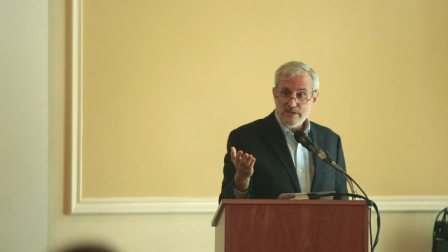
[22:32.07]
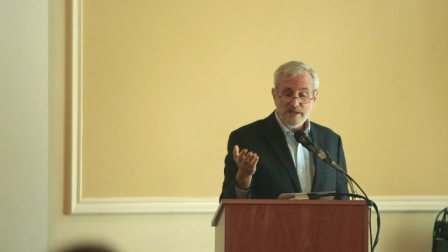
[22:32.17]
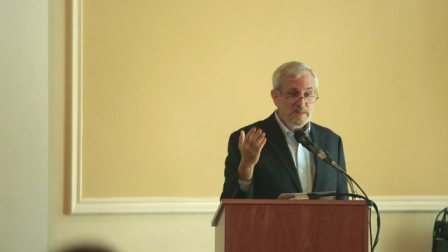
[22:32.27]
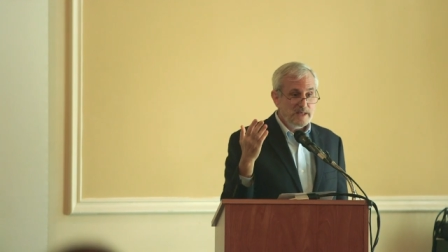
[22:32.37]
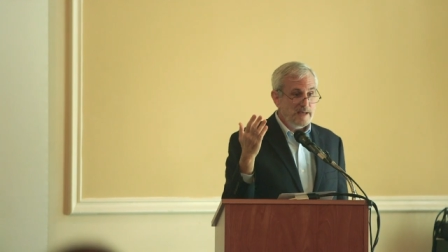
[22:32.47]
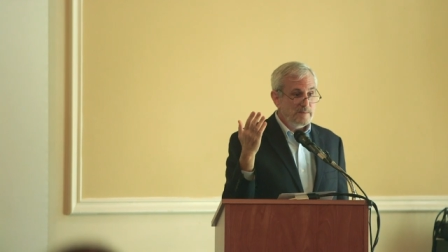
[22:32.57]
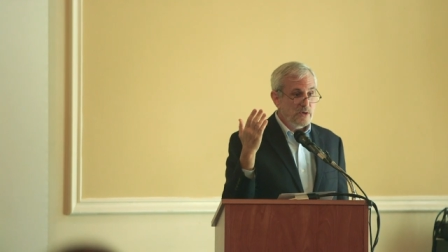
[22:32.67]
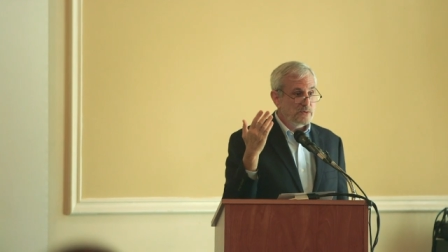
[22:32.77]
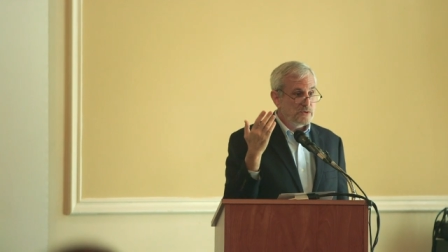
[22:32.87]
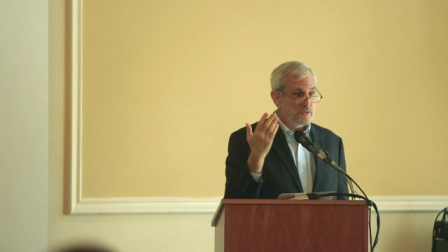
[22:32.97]
and they became
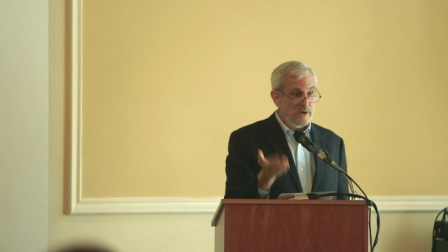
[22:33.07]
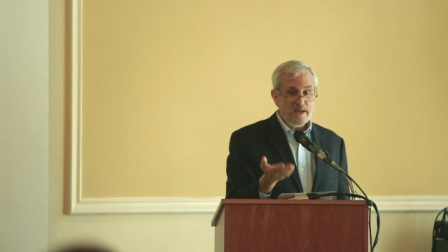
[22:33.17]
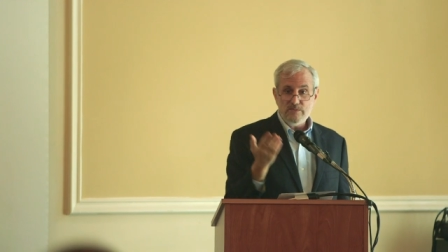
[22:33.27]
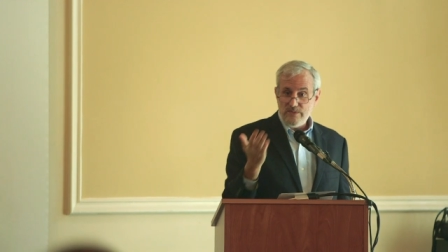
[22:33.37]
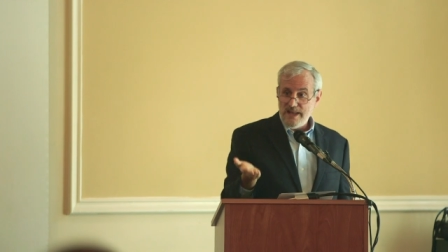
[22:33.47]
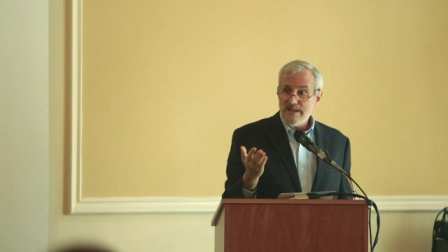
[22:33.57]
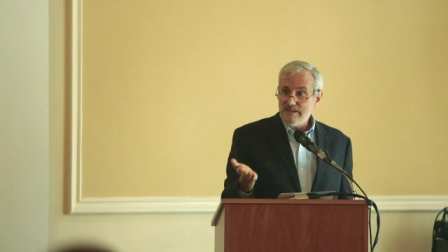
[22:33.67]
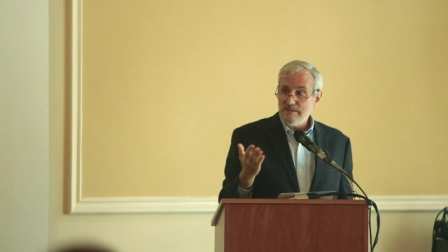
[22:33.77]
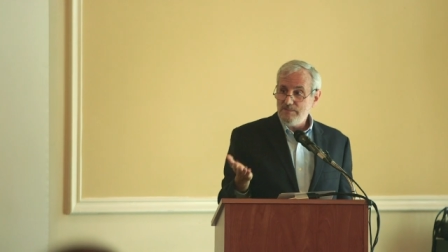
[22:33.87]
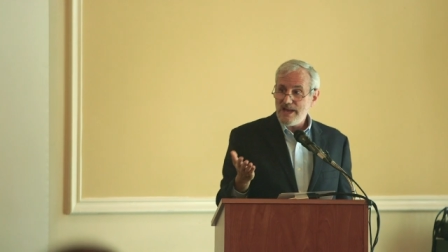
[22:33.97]
known as Ra
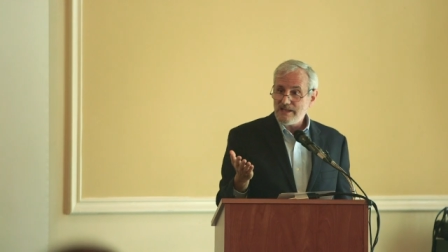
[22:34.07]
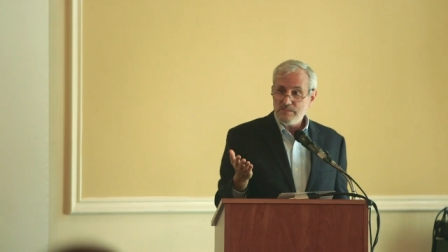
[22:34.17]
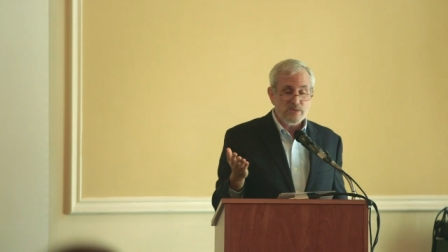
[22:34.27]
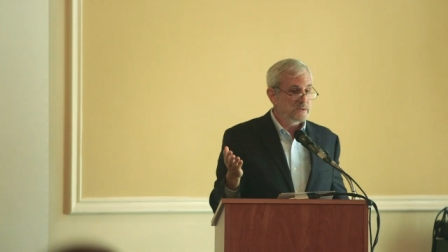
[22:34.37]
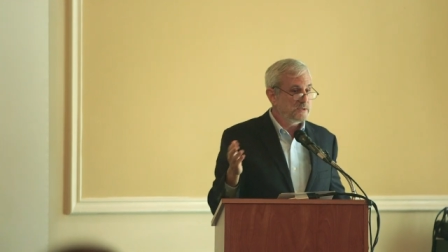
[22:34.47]
Nansen passports,